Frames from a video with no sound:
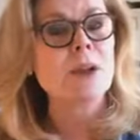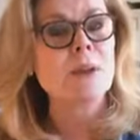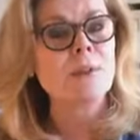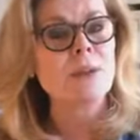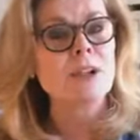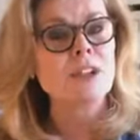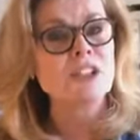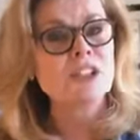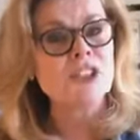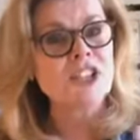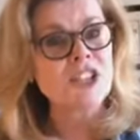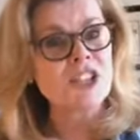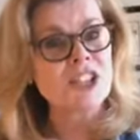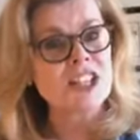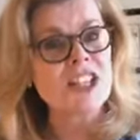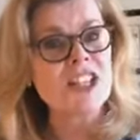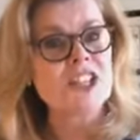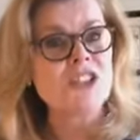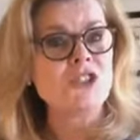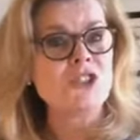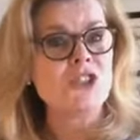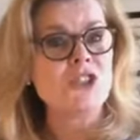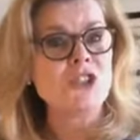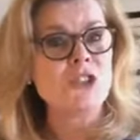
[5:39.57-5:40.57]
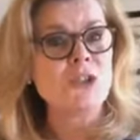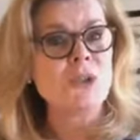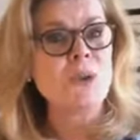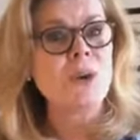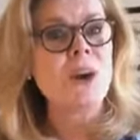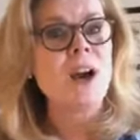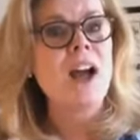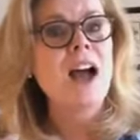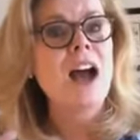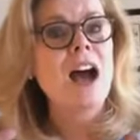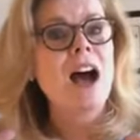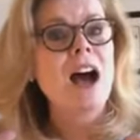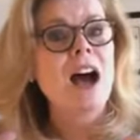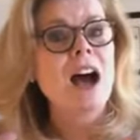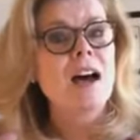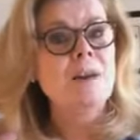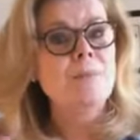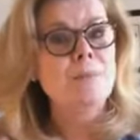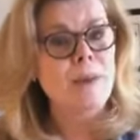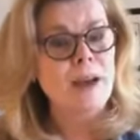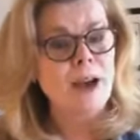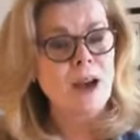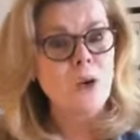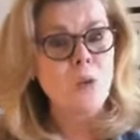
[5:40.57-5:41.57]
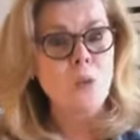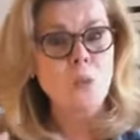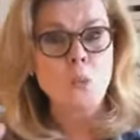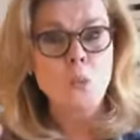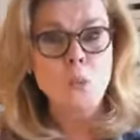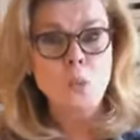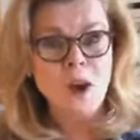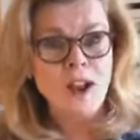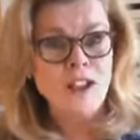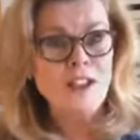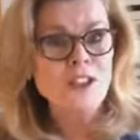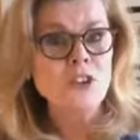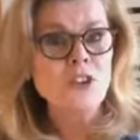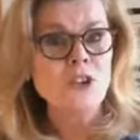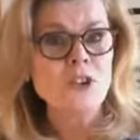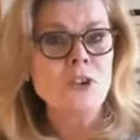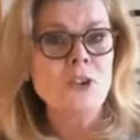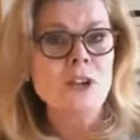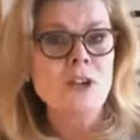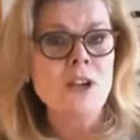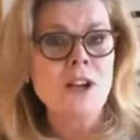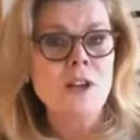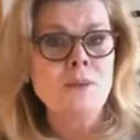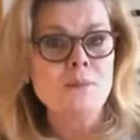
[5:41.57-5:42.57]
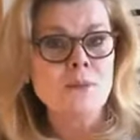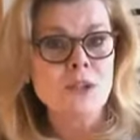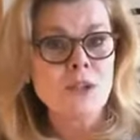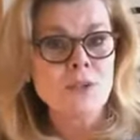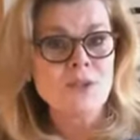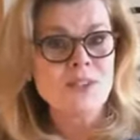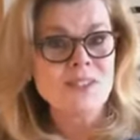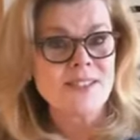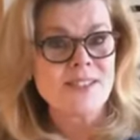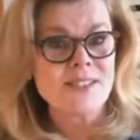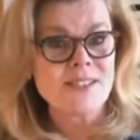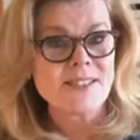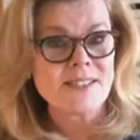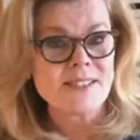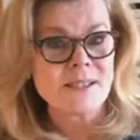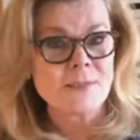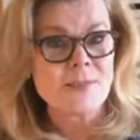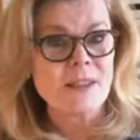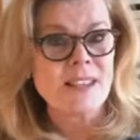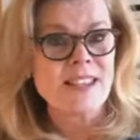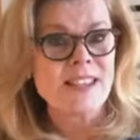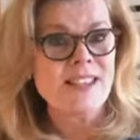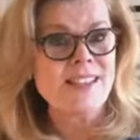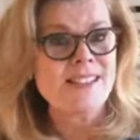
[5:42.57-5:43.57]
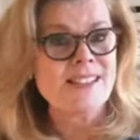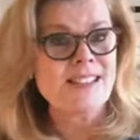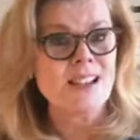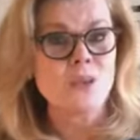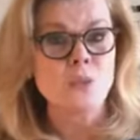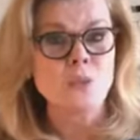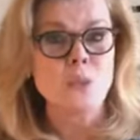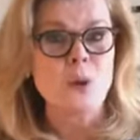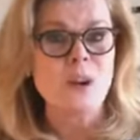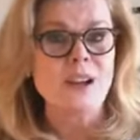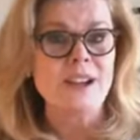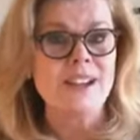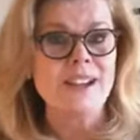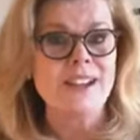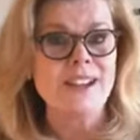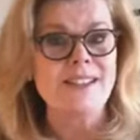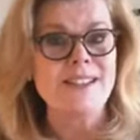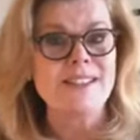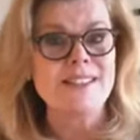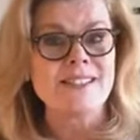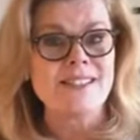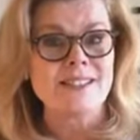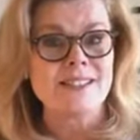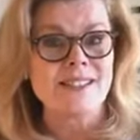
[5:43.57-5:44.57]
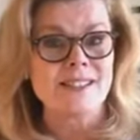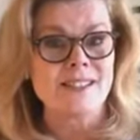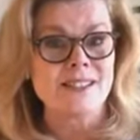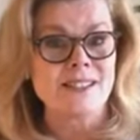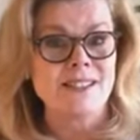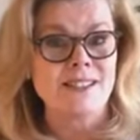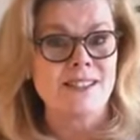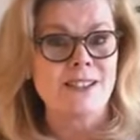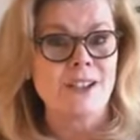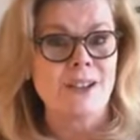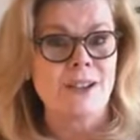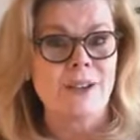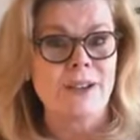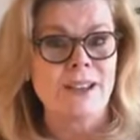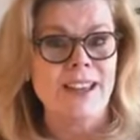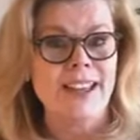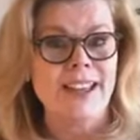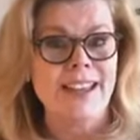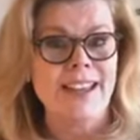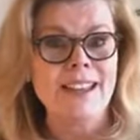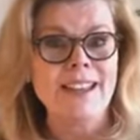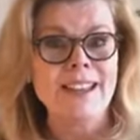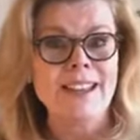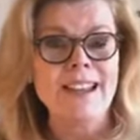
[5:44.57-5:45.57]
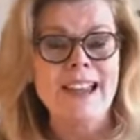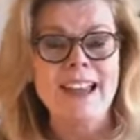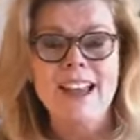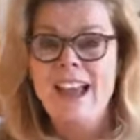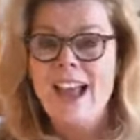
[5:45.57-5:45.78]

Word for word: I'm going to teach you about what your immune system is and what it isn't okay?